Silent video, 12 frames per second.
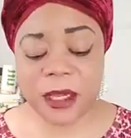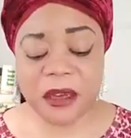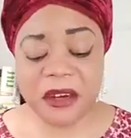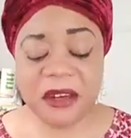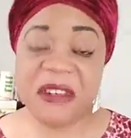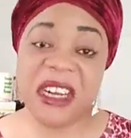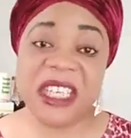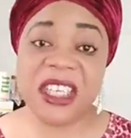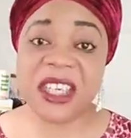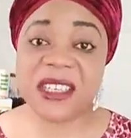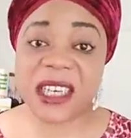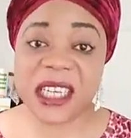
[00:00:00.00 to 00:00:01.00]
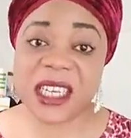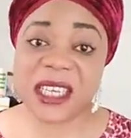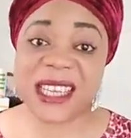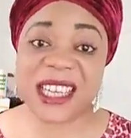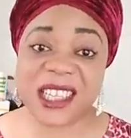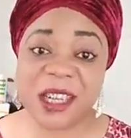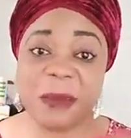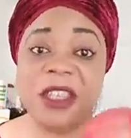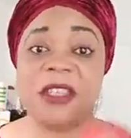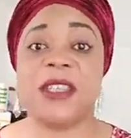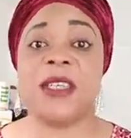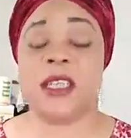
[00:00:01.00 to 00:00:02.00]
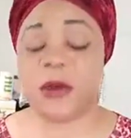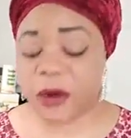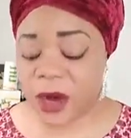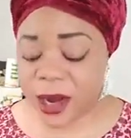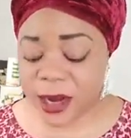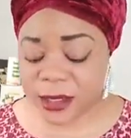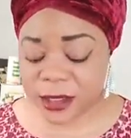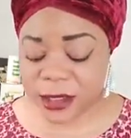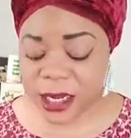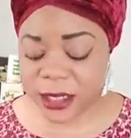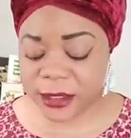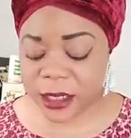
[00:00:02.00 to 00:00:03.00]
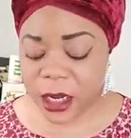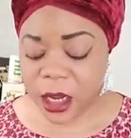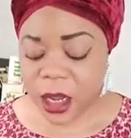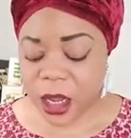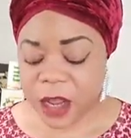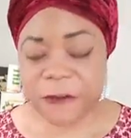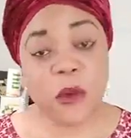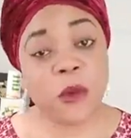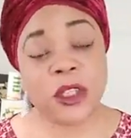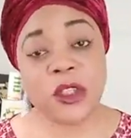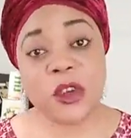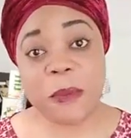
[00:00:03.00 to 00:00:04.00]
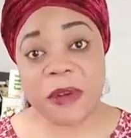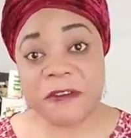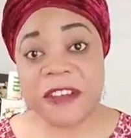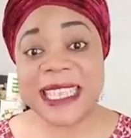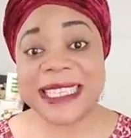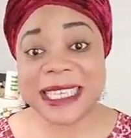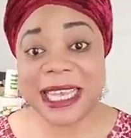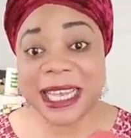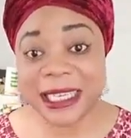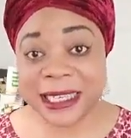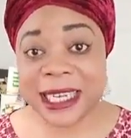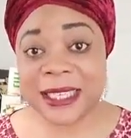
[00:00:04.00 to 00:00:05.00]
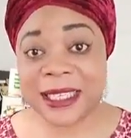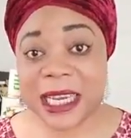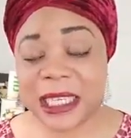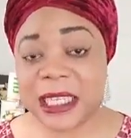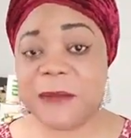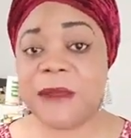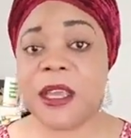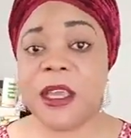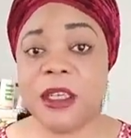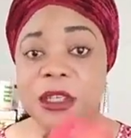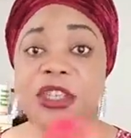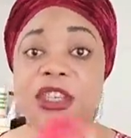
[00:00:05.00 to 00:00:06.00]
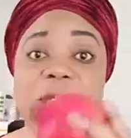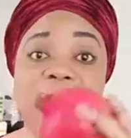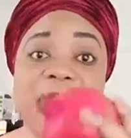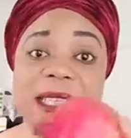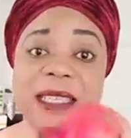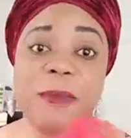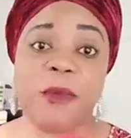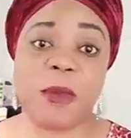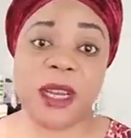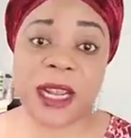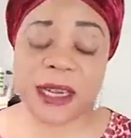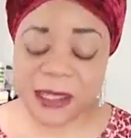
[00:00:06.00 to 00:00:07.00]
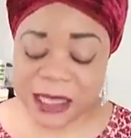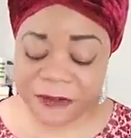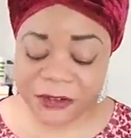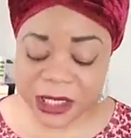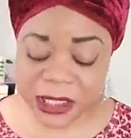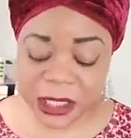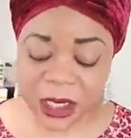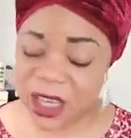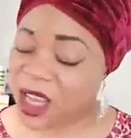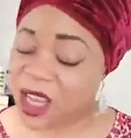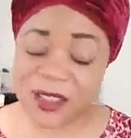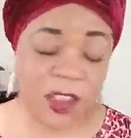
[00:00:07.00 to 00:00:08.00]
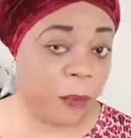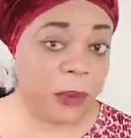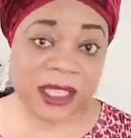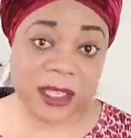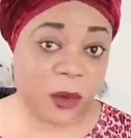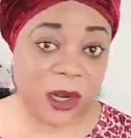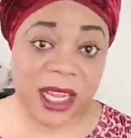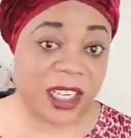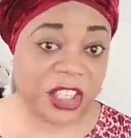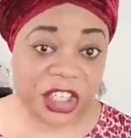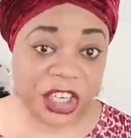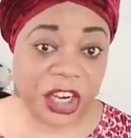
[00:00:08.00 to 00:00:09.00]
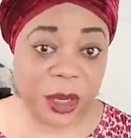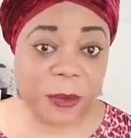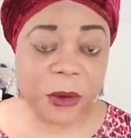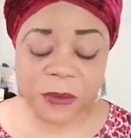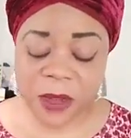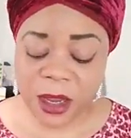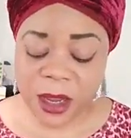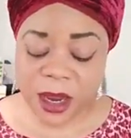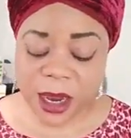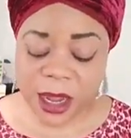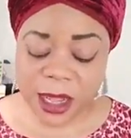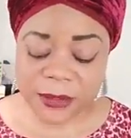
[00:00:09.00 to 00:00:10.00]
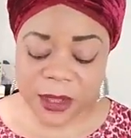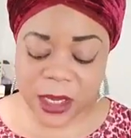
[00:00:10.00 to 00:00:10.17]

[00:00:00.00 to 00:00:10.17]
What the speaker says: religiously, it's actually mentioned in the Quran that if you want to prevent illnesses, you should be eating pomegranate every day. It's not particularly cheap and